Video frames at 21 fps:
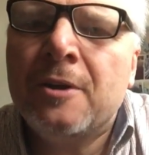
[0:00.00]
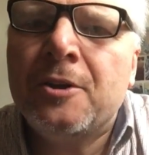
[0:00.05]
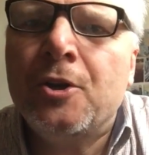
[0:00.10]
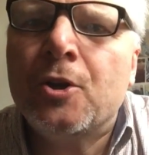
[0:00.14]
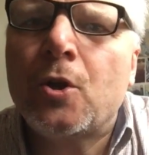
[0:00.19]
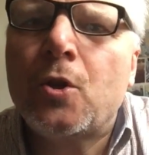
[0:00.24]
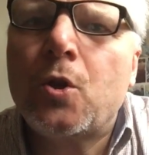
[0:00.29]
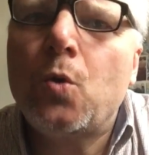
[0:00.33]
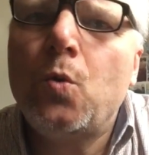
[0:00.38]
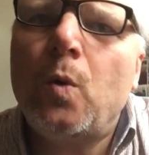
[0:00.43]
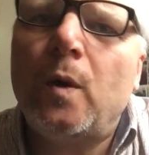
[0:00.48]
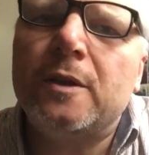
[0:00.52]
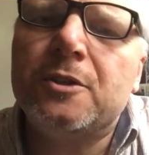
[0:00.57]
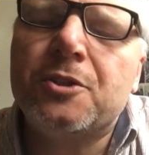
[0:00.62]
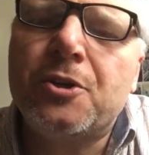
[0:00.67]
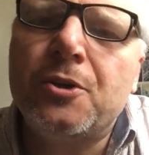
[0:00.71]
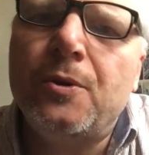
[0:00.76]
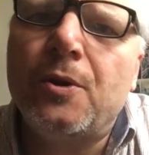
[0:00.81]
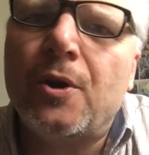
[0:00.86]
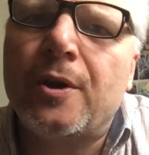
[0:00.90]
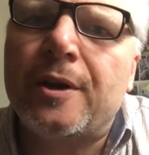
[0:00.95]
You're the
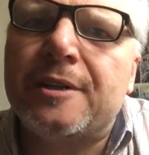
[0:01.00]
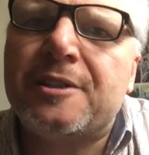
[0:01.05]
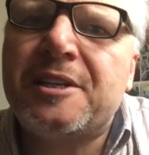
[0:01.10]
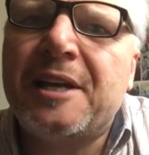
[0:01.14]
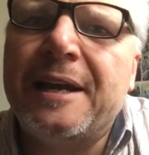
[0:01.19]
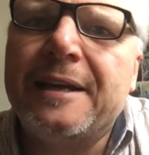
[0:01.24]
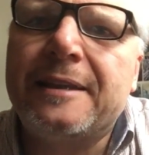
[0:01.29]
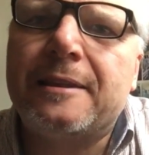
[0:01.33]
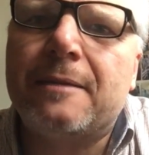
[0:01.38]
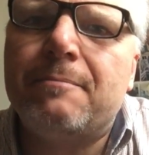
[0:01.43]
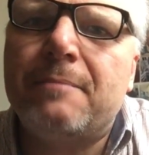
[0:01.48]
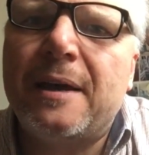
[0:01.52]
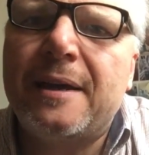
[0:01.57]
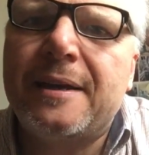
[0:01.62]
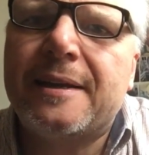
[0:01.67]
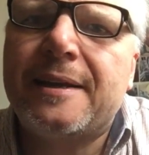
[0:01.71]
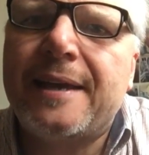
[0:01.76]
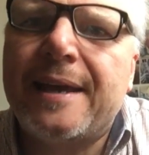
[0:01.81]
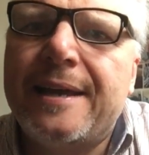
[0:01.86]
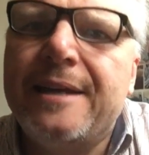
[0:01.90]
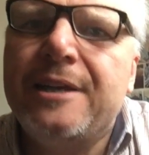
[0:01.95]
ones who are going to take the
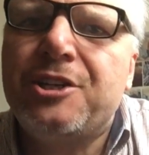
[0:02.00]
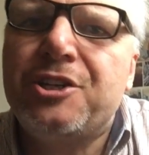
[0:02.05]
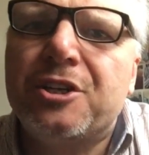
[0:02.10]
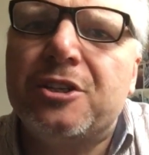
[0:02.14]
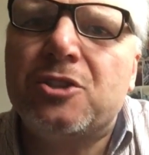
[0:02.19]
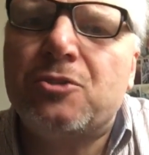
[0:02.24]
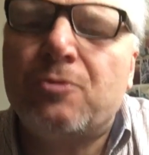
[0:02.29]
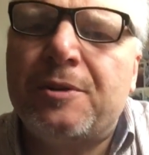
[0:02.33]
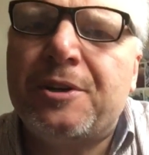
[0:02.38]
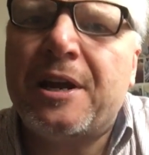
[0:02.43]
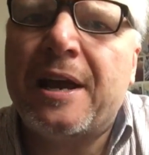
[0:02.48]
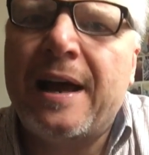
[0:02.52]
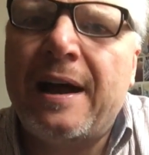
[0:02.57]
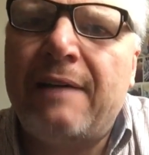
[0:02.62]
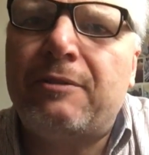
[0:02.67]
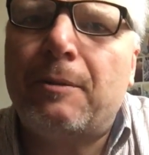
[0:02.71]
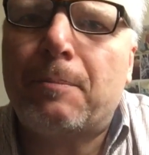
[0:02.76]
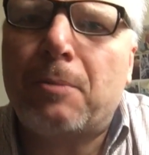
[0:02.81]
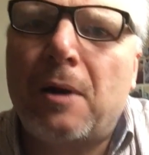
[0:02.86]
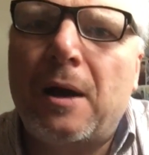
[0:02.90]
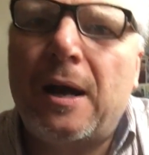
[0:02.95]
medications when you
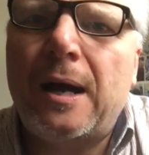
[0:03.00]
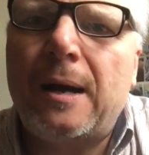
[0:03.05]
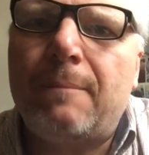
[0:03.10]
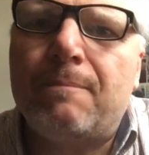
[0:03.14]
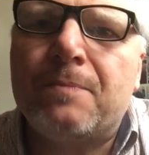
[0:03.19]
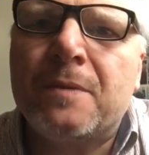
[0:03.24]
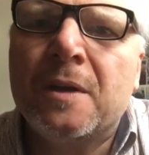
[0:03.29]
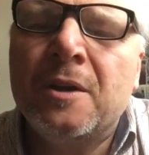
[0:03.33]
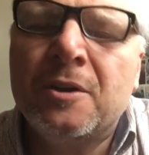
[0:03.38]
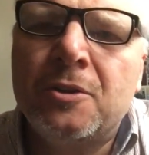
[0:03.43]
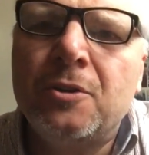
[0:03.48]
have a problem.